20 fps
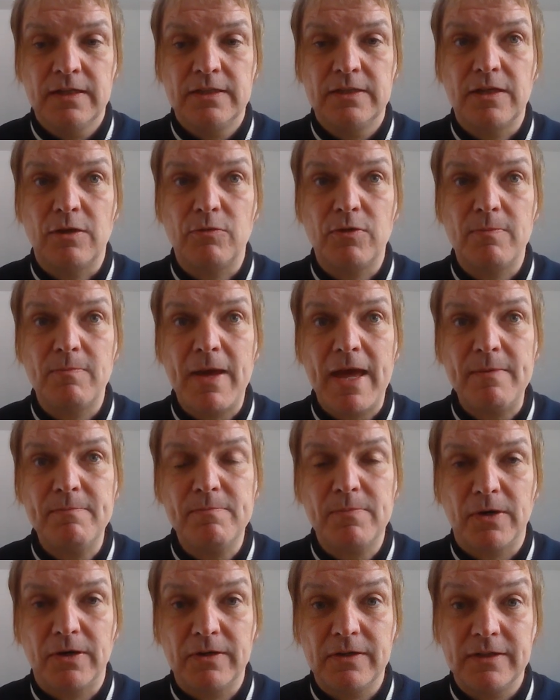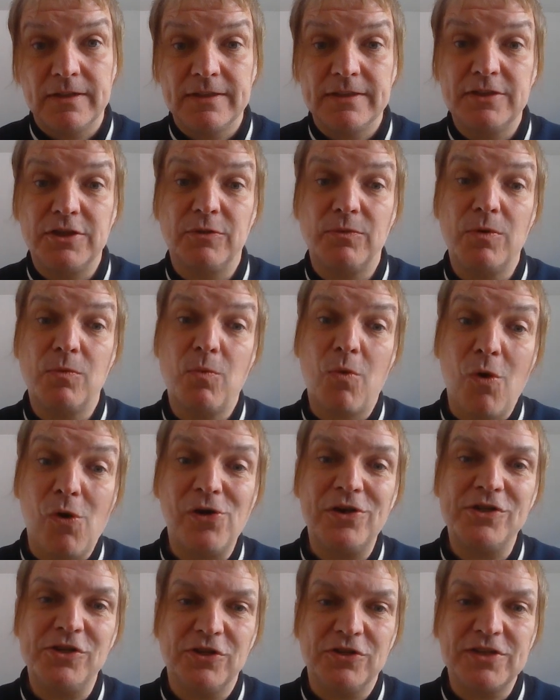Now remember to
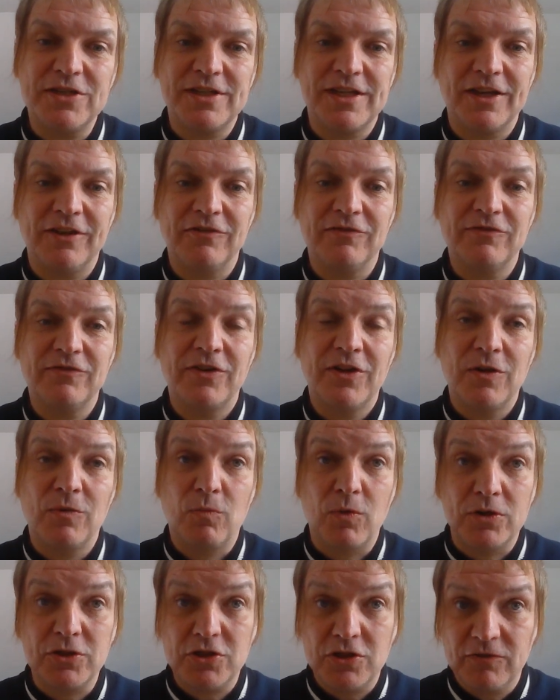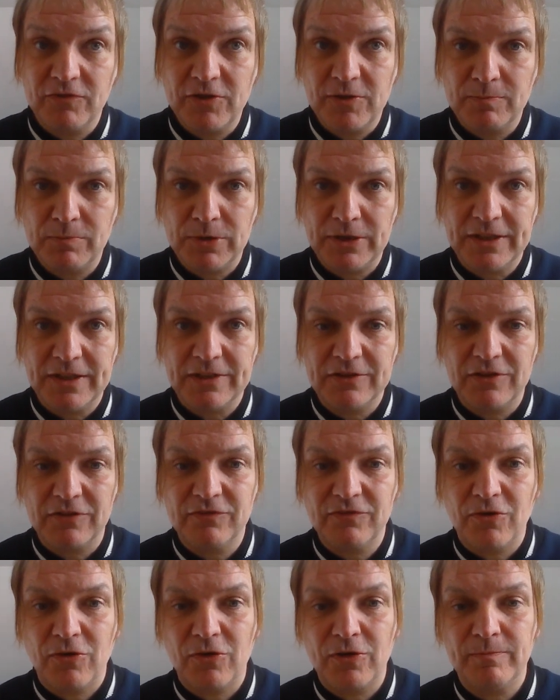reward yourself once you've completed the
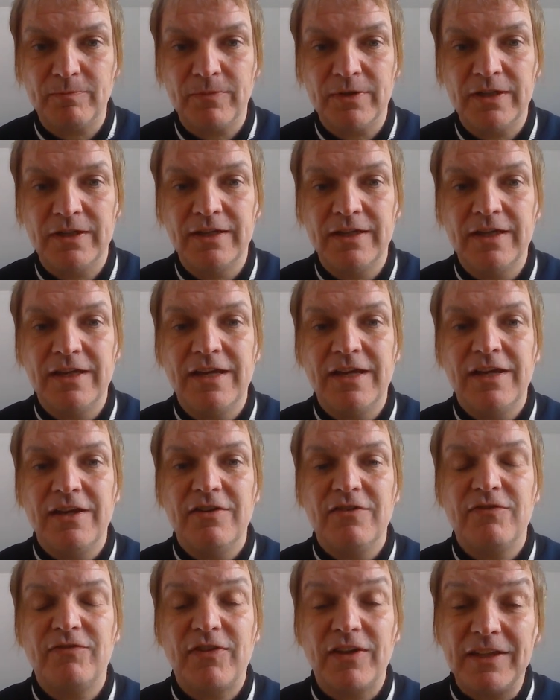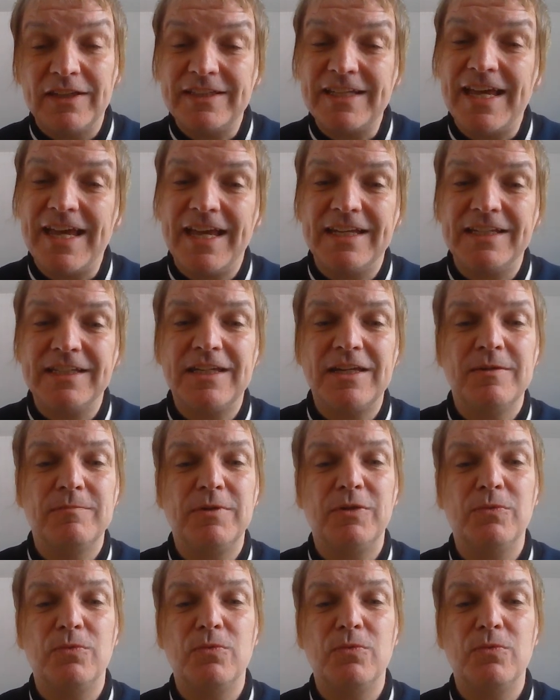form. Filling it in can be